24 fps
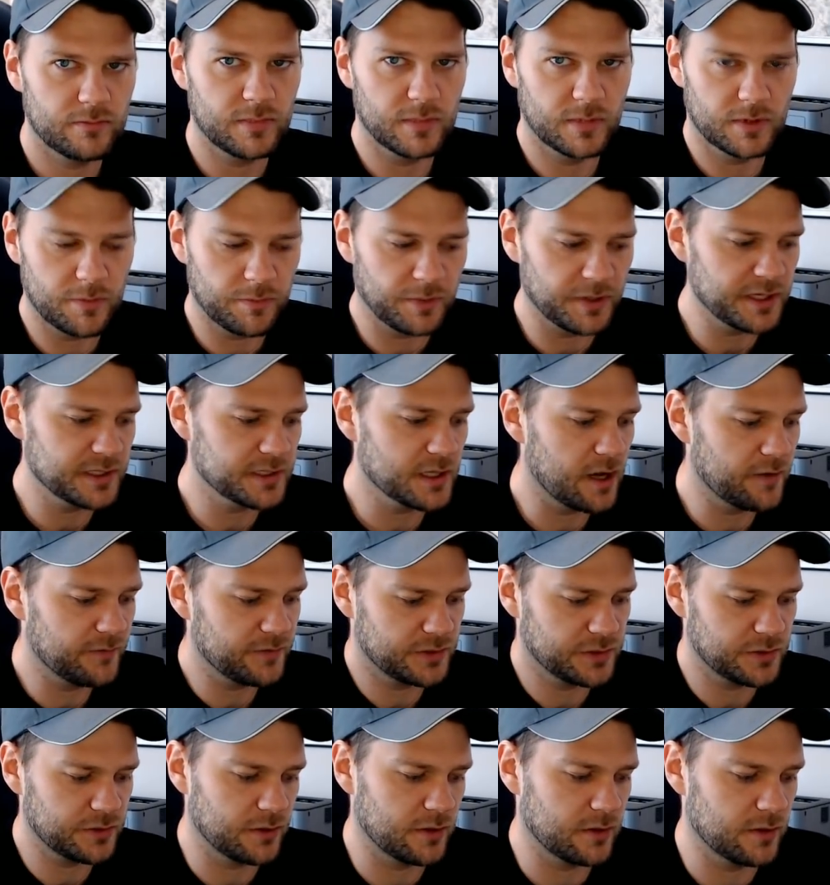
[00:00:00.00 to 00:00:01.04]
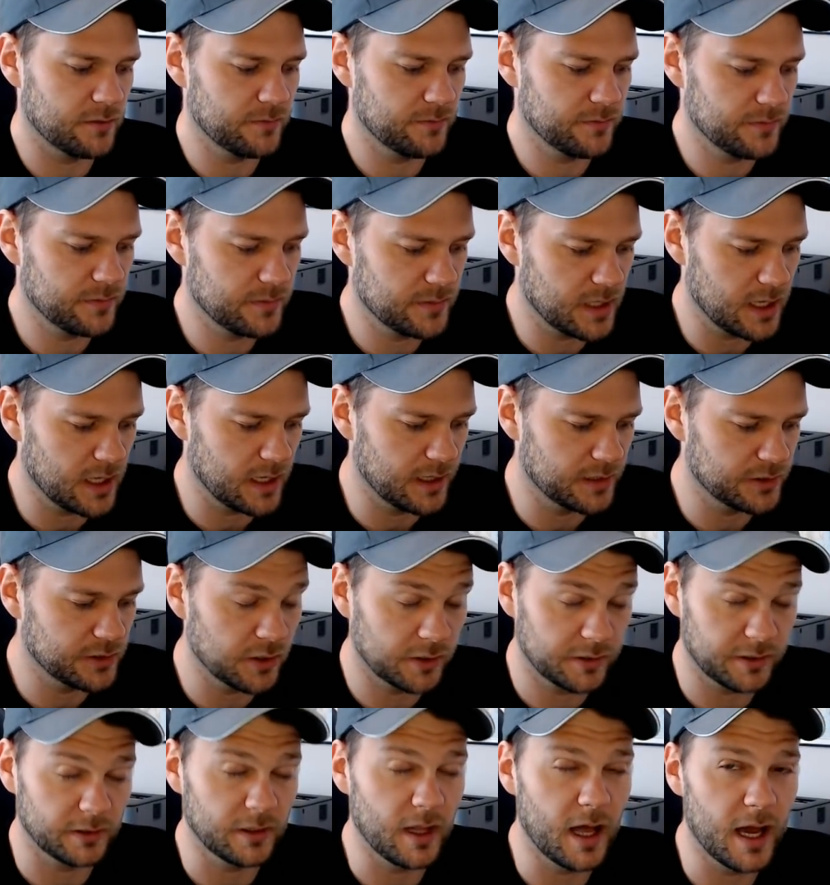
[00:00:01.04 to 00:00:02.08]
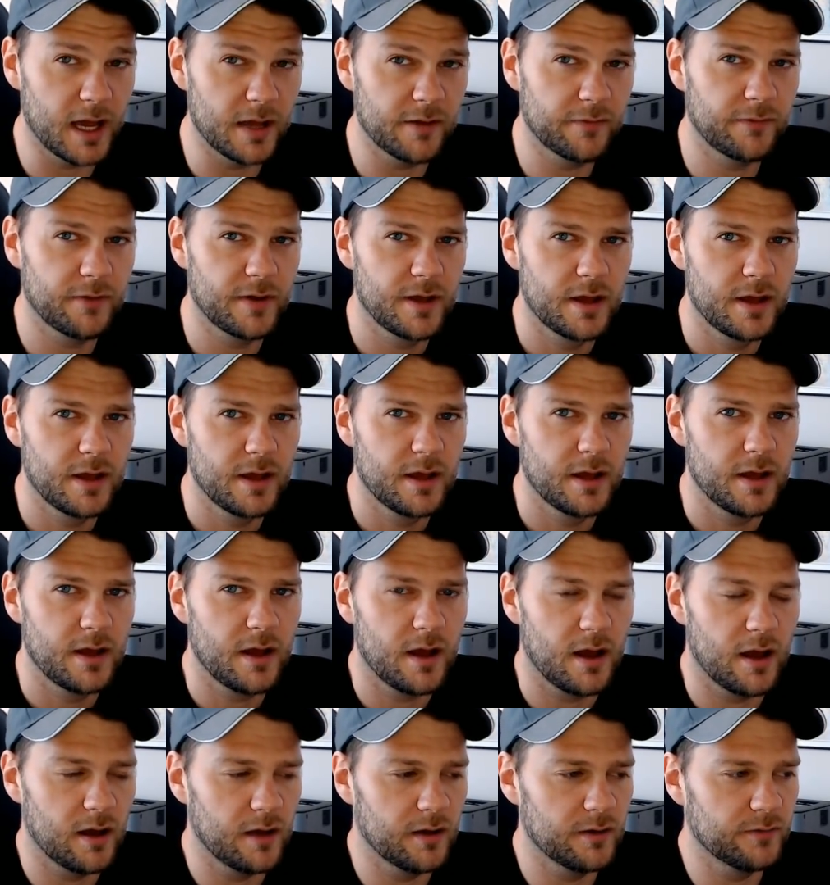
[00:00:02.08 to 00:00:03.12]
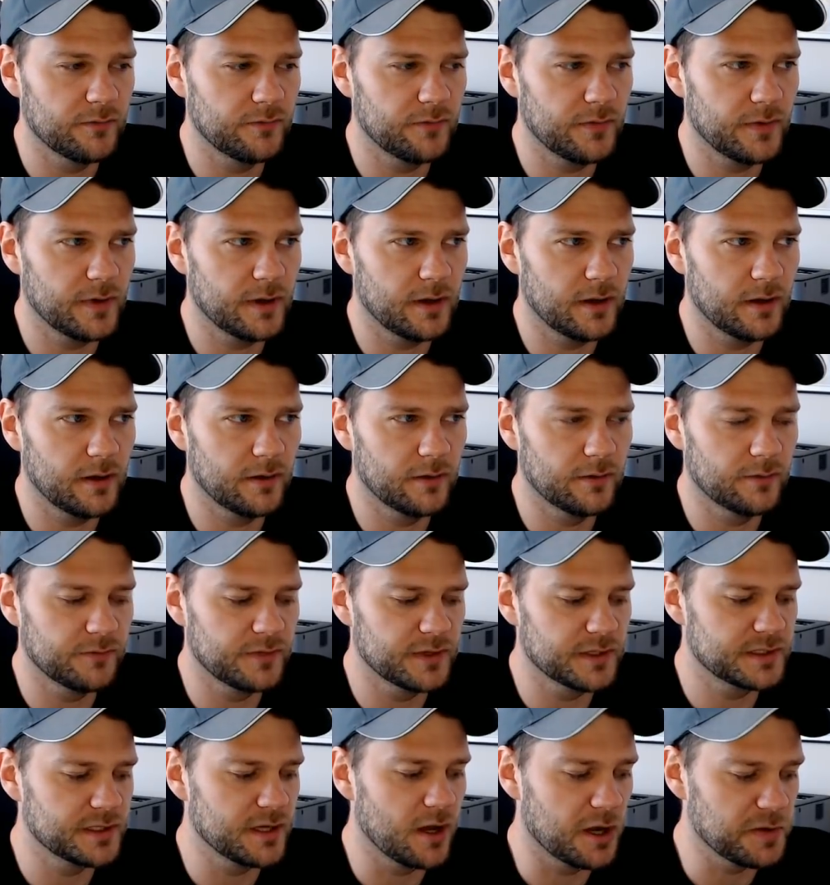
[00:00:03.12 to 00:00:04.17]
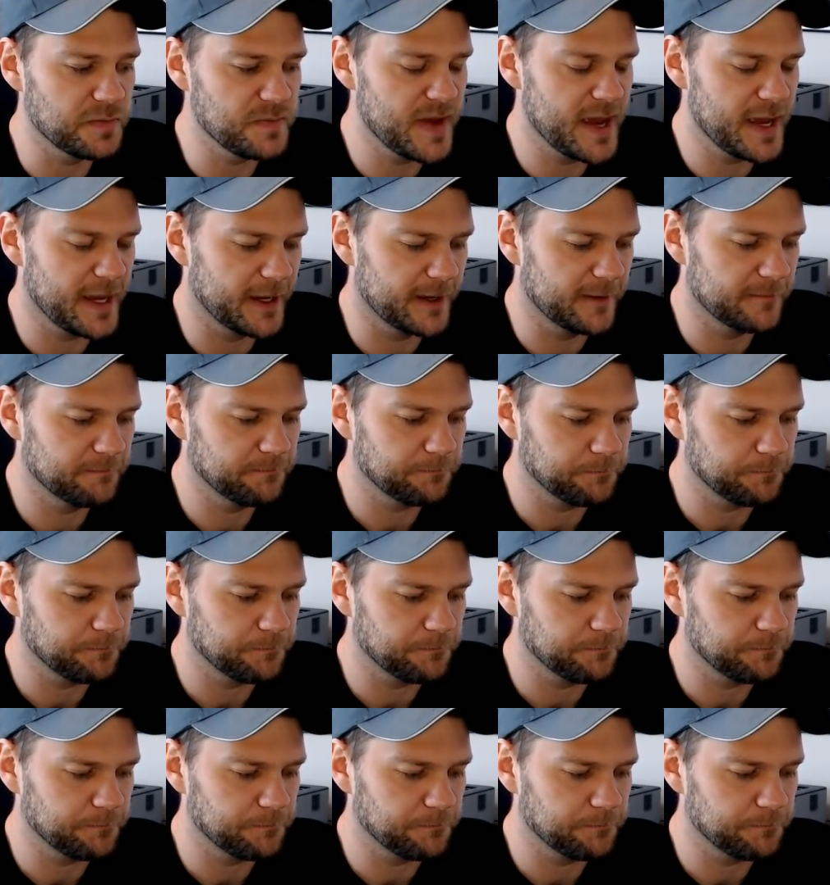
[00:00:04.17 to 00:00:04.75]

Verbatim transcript: the police officer uh, took the life of of this young man.